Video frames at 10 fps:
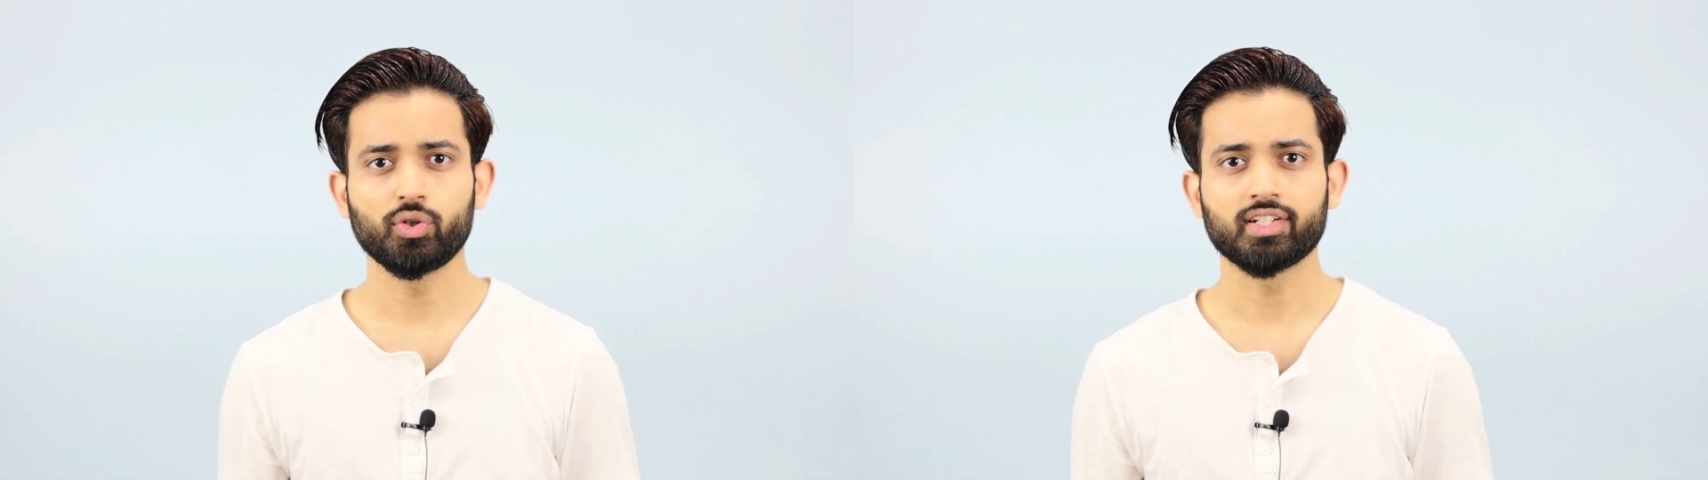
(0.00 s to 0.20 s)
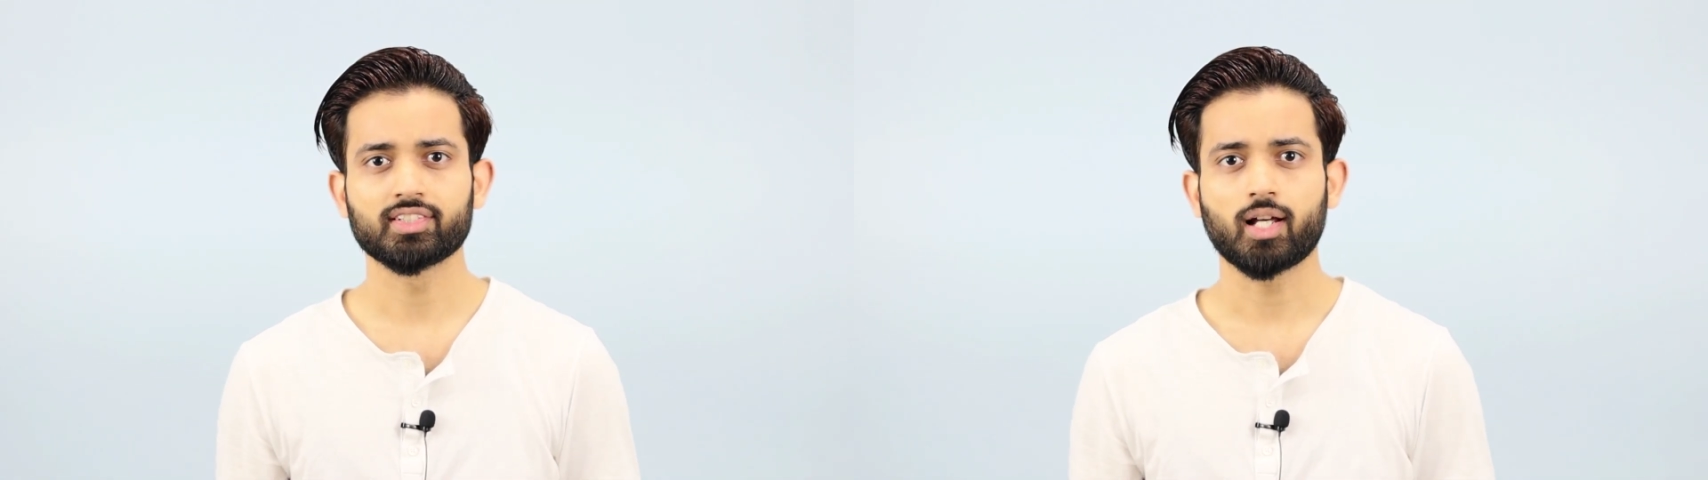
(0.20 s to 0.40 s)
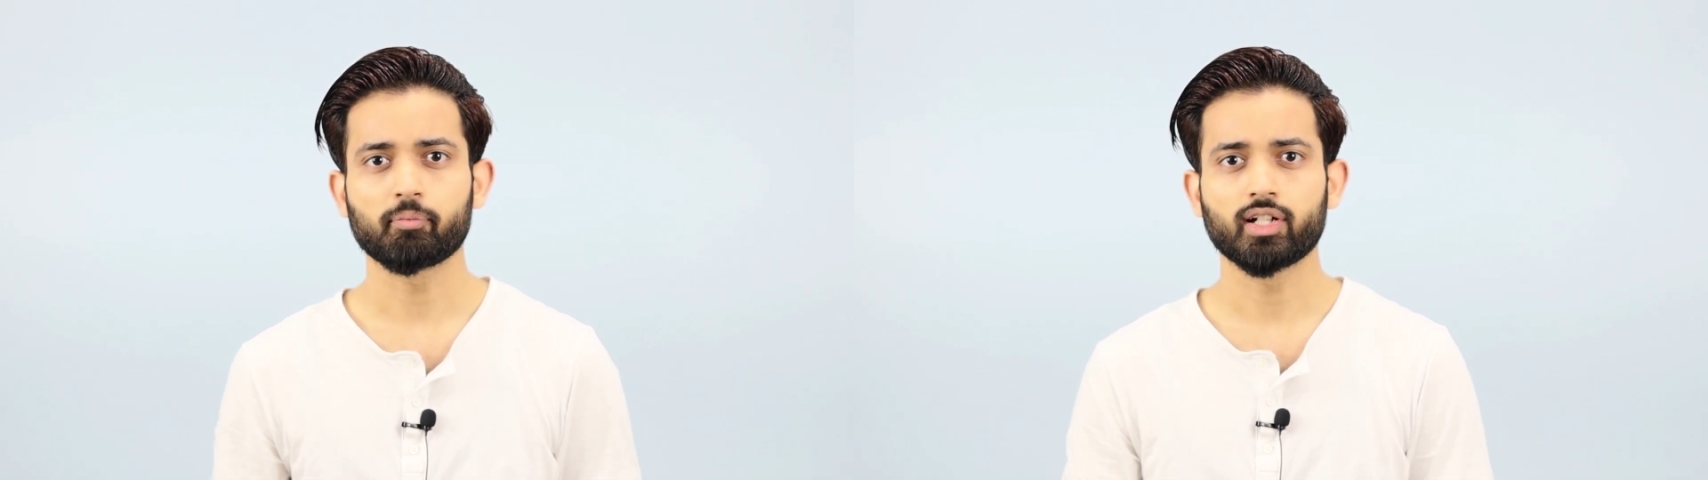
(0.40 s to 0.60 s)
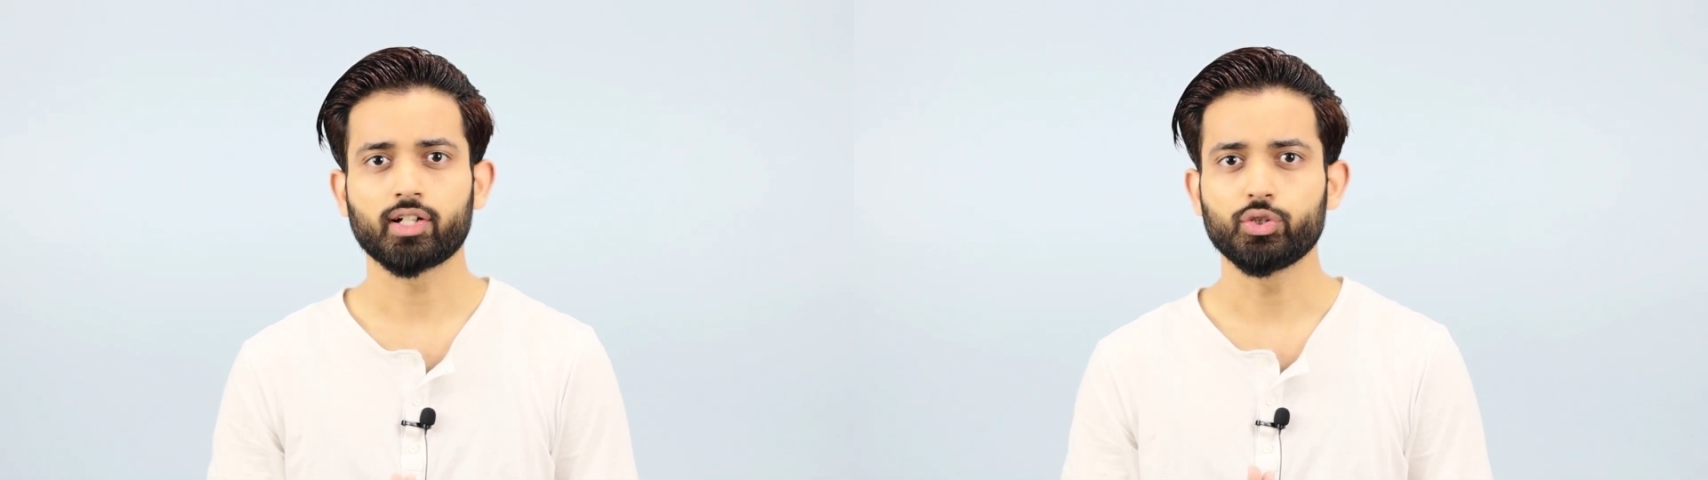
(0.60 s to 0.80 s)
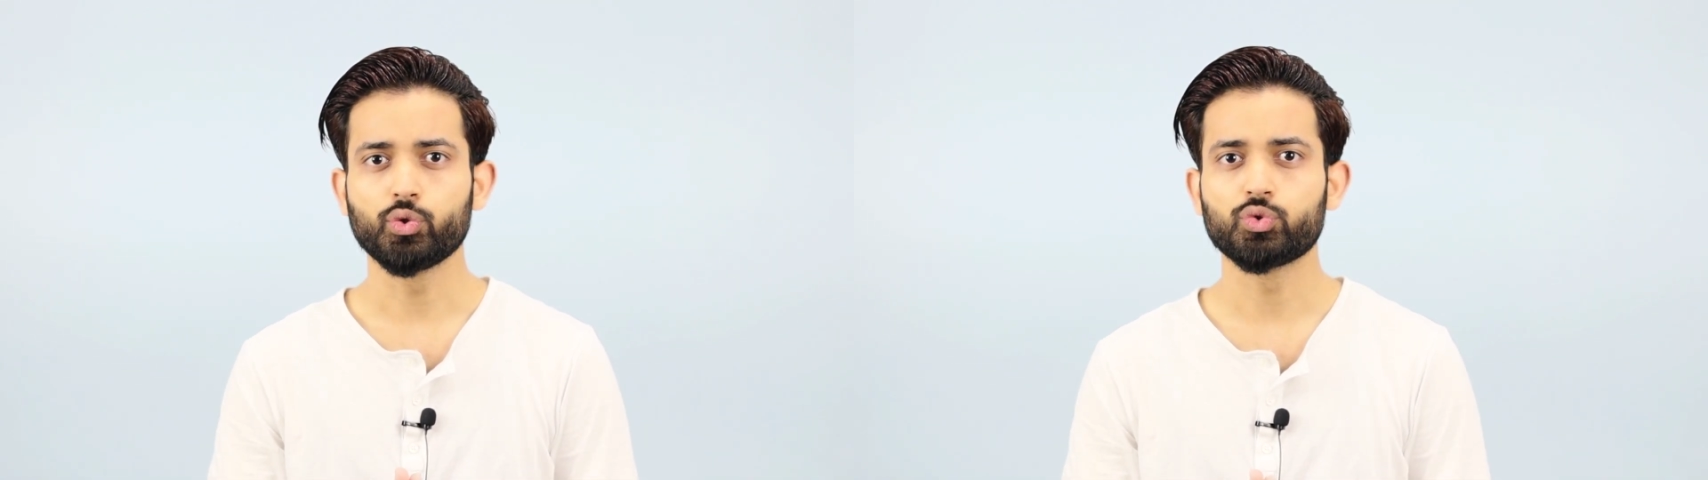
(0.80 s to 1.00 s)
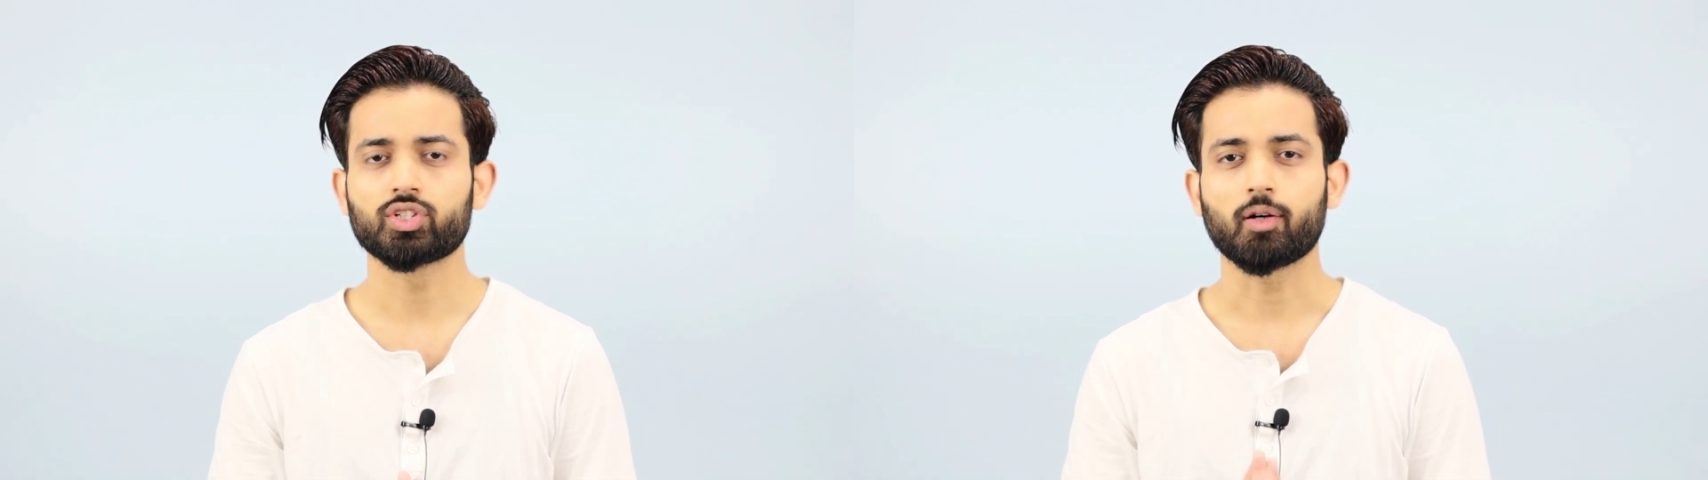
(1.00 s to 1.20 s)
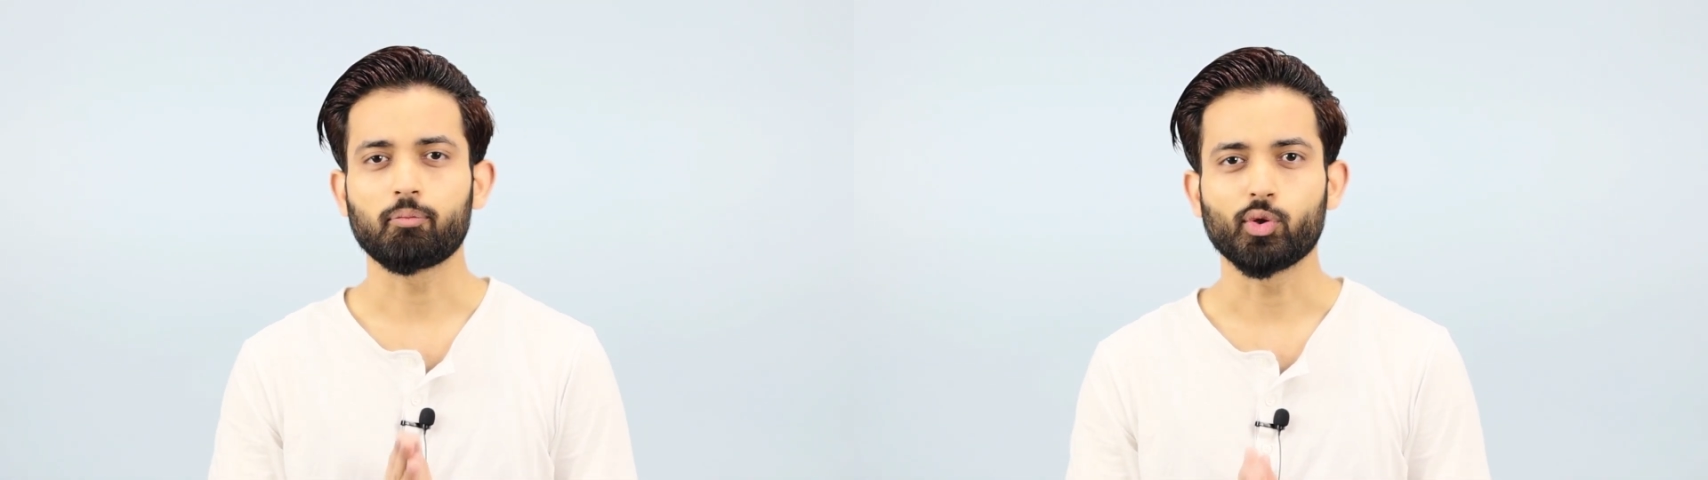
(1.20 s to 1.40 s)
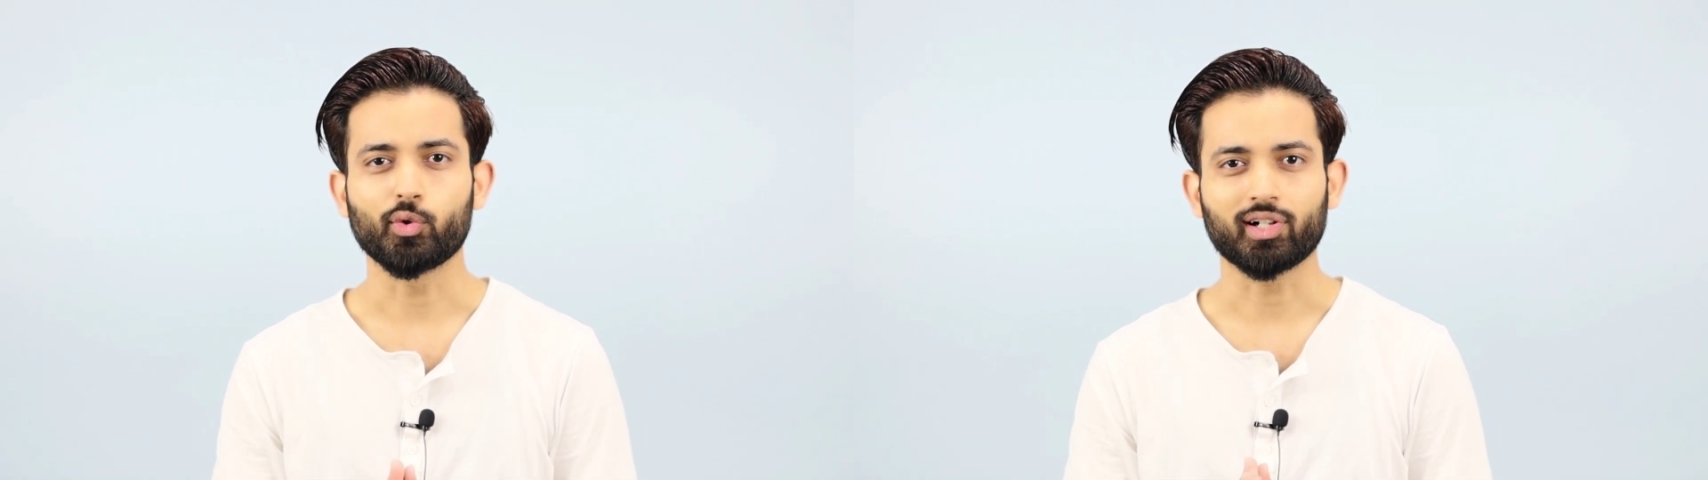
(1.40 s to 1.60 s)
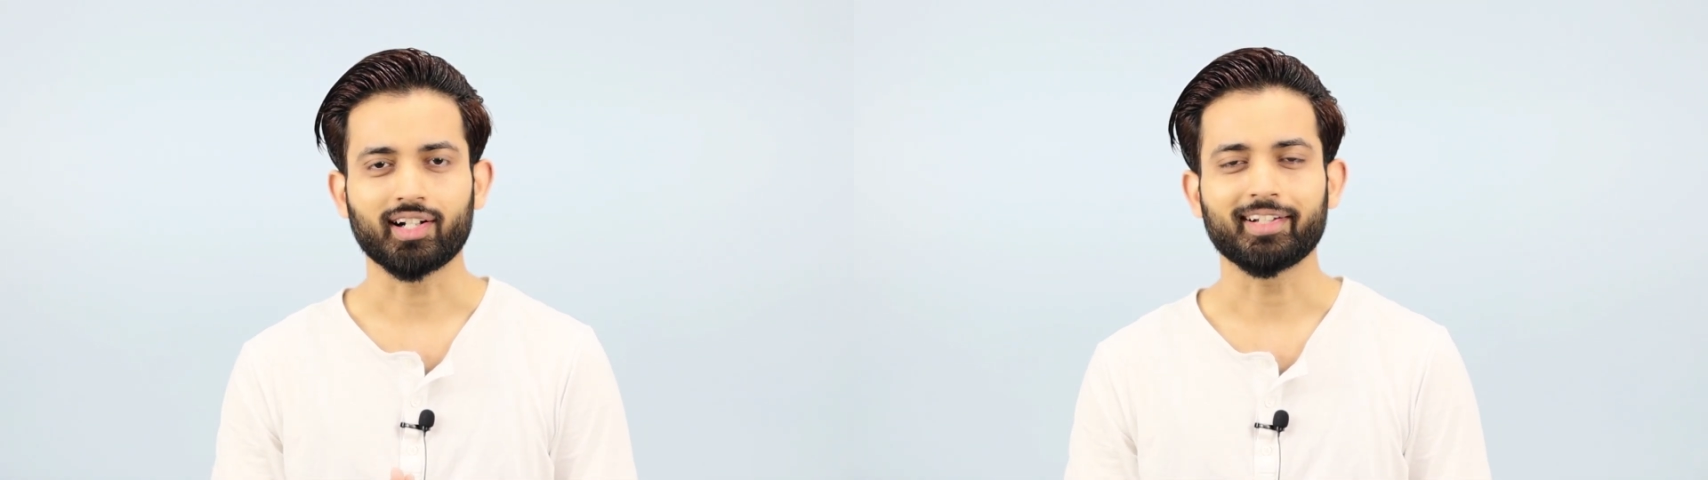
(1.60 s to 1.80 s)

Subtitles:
is I'm gonna use a blow dryer.